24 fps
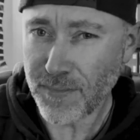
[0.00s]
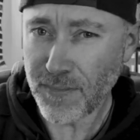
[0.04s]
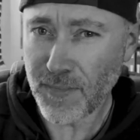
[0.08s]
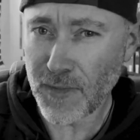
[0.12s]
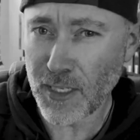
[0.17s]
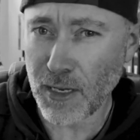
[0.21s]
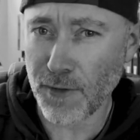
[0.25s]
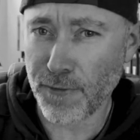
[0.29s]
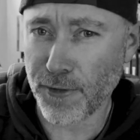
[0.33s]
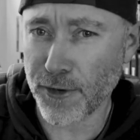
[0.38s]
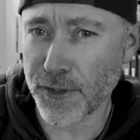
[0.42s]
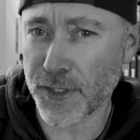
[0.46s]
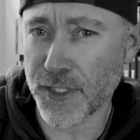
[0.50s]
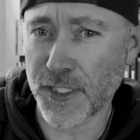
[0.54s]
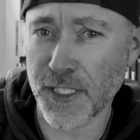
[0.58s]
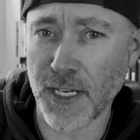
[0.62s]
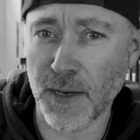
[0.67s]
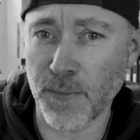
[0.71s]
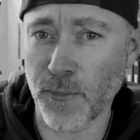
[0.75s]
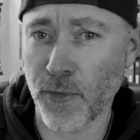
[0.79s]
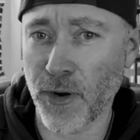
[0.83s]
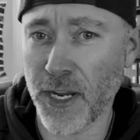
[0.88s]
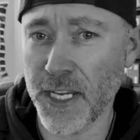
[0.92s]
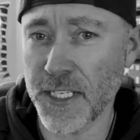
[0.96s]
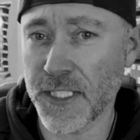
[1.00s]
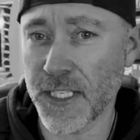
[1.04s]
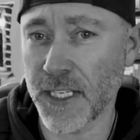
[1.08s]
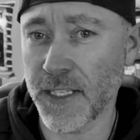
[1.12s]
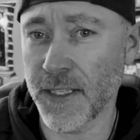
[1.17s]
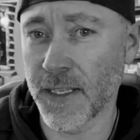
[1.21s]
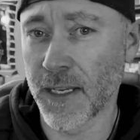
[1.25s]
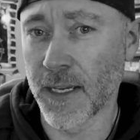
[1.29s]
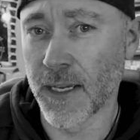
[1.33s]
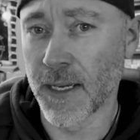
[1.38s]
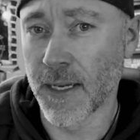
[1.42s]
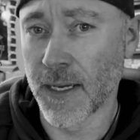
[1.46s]
for some
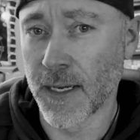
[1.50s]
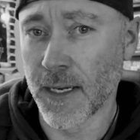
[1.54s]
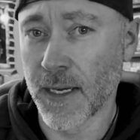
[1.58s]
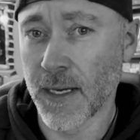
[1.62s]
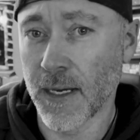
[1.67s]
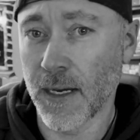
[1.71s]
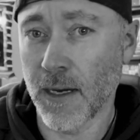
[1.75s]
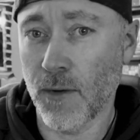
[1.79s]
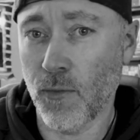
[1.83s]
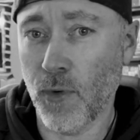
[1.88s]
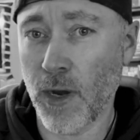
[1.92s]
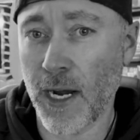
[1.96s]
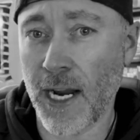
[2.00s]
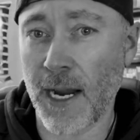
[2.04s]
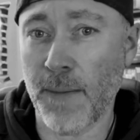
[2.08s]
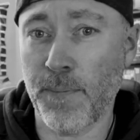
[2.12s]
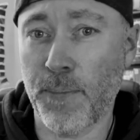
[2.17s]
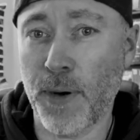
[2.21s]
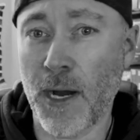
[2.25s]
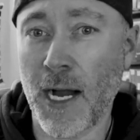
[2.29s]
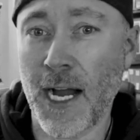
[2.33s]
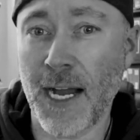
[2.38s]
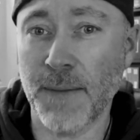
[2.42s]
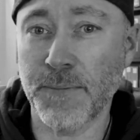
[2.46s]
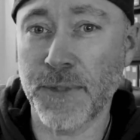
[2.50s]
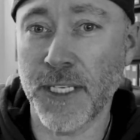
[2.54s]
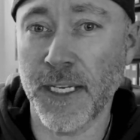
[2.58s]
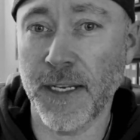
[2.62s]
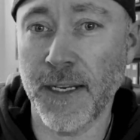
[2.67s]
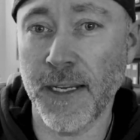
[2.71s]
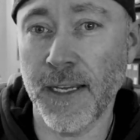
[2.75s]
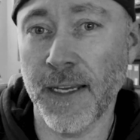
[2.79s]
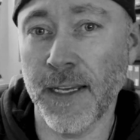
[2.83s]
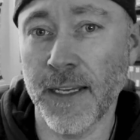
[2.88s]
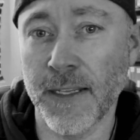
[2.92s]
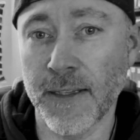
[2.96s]
reason, when I popped it
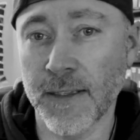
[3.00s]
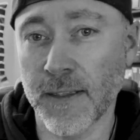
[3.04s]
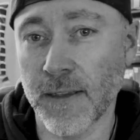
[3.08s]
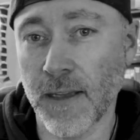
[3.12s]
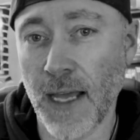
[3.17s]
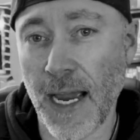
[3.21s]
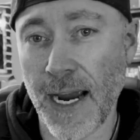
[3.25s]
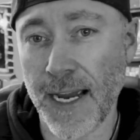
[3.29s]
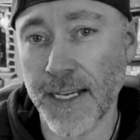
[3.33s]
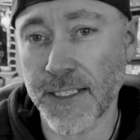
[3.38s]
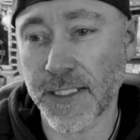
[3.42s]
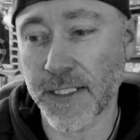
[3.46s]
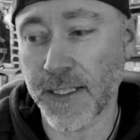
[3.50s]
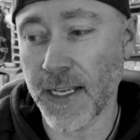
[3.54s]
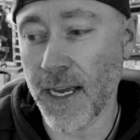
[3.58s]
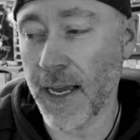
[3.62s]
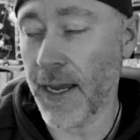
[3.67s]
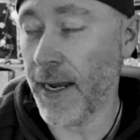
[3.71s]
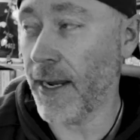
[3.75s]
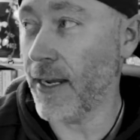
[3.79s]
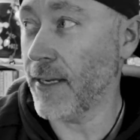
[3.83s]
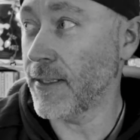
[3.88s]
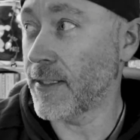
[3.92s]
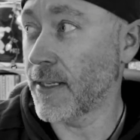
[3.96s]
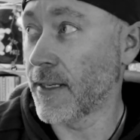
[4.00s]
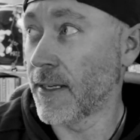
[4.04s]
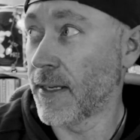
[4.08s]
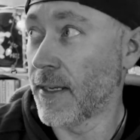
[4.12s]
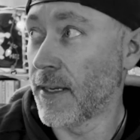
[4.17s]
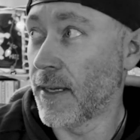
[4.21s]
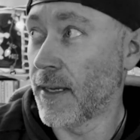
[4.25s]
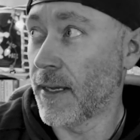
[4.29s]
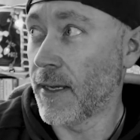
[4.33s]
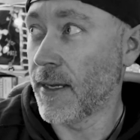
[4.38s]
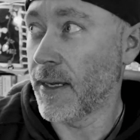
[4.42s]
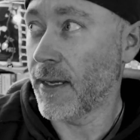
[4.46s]
in last night,
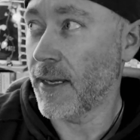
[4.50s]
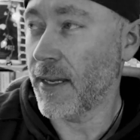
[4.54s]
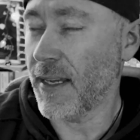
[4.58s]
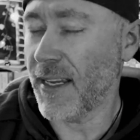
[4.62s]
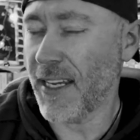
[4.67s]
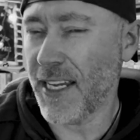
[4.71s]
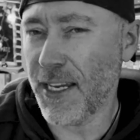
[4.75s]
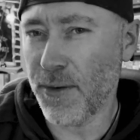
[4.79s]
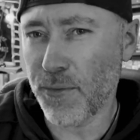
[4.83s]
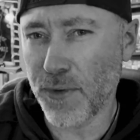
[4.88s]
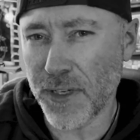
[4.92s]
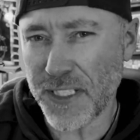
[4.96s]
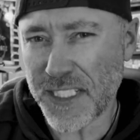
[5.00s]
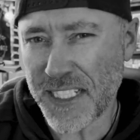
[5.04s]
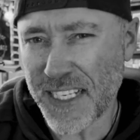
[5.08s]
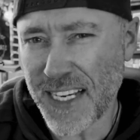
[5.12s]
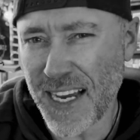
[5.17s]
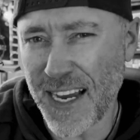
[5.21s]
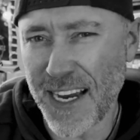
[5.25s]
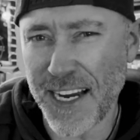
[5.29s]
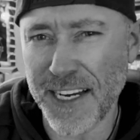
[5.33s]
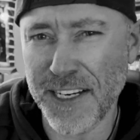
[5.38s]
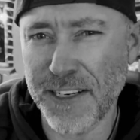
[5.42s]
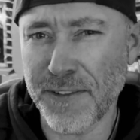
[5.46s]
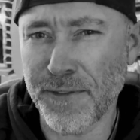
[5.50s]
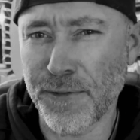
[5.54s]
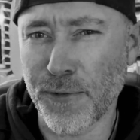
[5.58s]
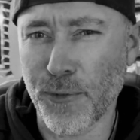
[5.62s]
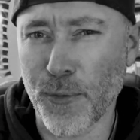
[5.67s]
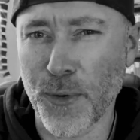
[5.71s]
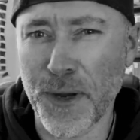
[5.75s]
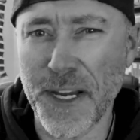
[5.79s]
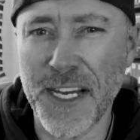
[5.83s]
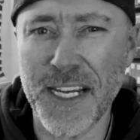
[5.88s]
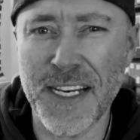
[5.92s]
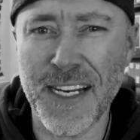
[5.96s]
it was kind of
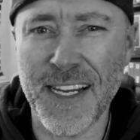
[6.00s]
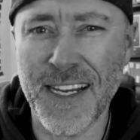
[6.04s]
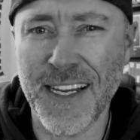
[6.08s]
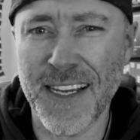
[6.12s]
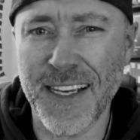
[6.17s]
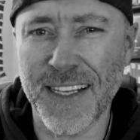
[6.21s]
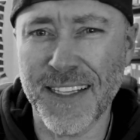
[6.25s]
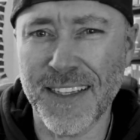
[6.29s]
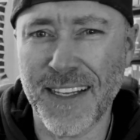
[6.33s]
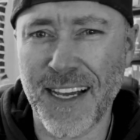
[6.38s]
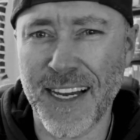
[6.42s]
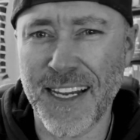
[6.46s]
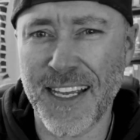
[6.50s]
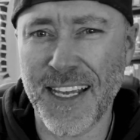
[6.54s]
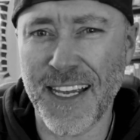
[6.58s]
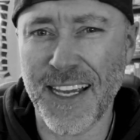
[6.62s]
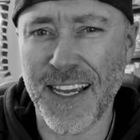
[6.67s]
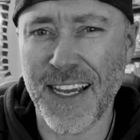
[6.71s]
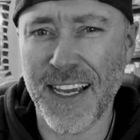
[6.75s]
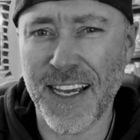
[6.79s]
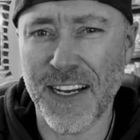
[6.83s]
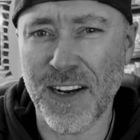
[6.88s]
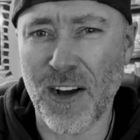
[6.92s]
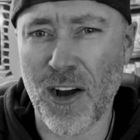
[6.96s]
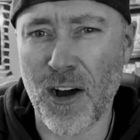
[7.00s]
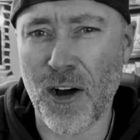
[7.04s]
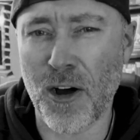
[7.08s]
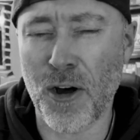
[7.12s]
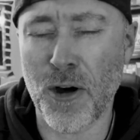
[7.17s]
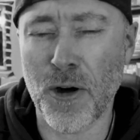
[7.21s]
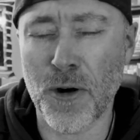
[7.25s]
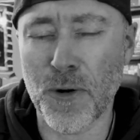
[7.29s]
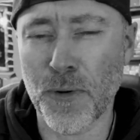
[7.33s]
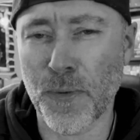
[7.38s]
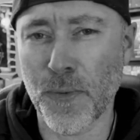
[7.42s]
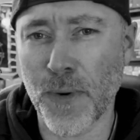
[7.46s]
reading it like it had
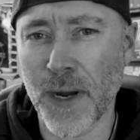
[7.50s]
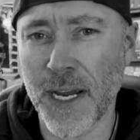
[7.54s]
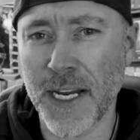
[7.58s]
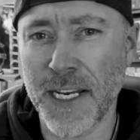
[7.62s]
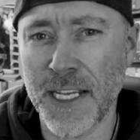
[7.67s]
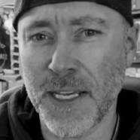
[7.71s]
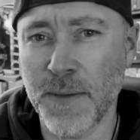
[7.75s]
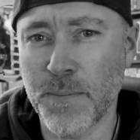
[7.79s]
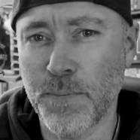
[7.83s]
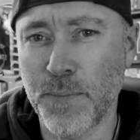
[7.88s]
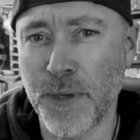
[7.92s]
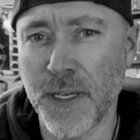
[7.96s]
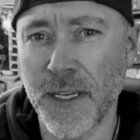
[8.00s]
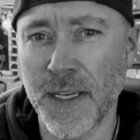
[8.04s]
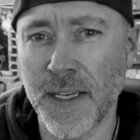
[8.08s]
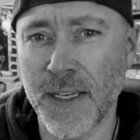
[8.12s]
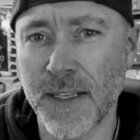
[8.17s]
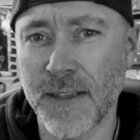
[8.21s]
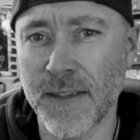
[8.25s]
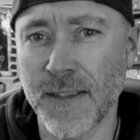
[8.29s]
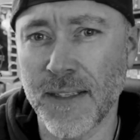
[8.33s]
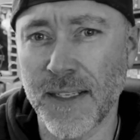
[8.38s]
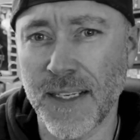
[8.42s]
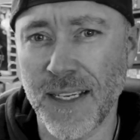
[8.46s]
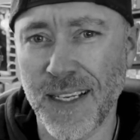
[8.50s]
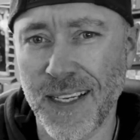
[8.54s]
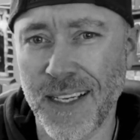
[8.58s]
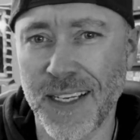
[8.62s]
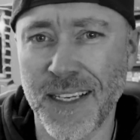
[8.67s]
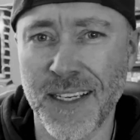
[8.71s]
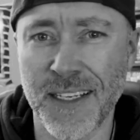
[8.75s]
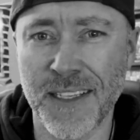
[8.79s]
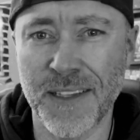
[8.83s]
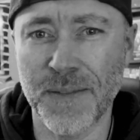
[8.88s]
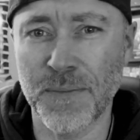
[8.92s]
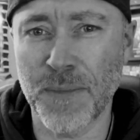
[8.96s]
already been
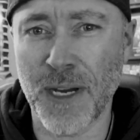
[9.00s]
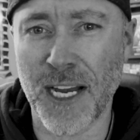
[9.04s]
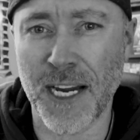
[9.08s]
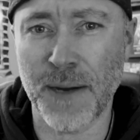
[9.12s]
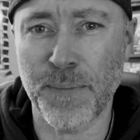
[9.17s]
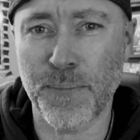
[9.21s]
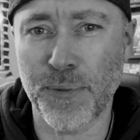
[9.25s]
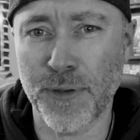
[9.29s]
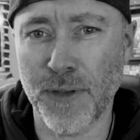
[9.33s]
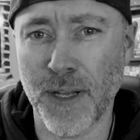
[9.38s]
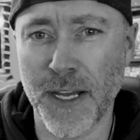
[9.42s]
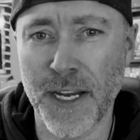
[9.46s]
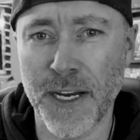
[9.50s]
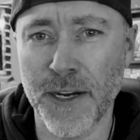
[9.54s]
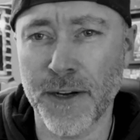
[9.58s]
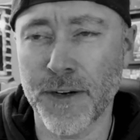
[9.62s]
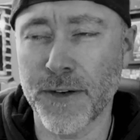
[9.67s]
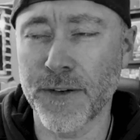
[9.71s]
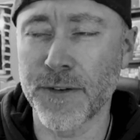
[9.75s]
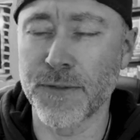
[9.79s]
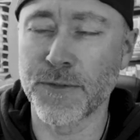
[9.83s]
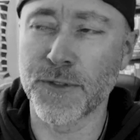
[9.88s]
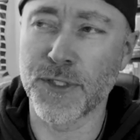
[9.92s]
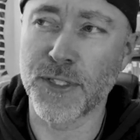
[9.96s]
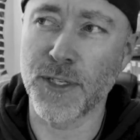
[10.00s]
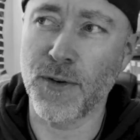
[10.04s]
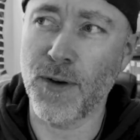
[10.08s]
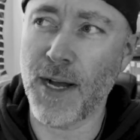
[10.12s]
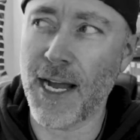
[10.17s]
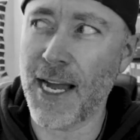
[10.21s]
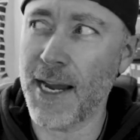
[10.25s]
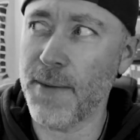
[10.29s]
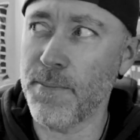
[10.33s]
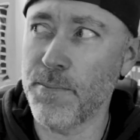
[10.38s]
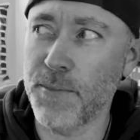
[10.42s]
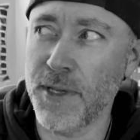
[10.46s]
in my player. So
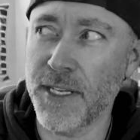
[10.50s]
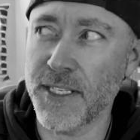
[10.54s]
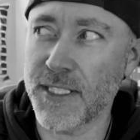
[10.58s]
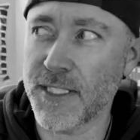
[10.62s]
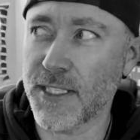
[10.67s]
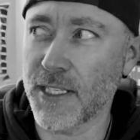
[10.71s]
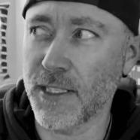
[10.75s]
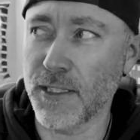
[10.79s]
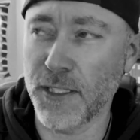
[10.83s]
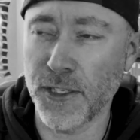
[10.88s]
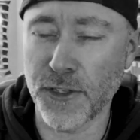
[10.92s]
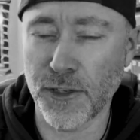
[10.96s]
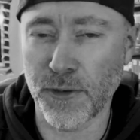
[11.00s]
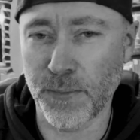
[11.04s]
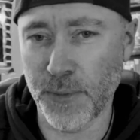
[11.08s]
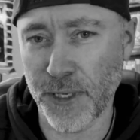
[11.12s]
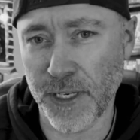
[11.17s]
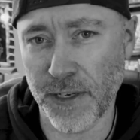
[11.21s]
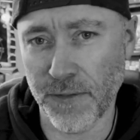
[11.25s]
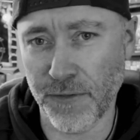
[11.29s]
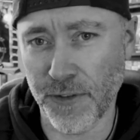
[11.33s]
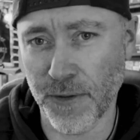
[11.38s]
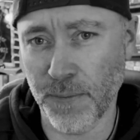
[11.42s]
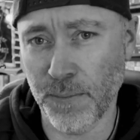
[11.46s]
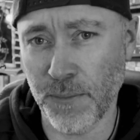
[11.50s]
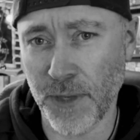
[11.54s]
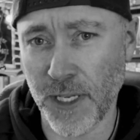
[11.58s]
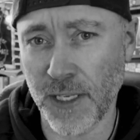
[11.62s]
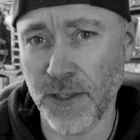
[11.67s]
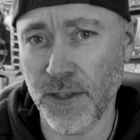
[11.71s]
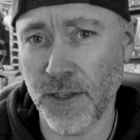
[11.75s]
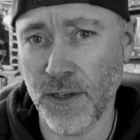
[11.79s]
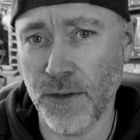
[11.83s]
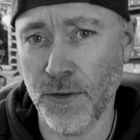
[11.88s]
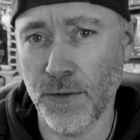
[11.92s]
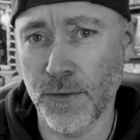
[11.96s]
I missed a little bit of the
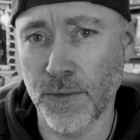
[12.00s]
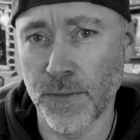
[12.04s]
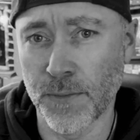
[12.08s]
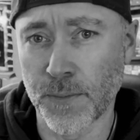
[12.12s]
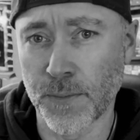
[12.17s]
menu,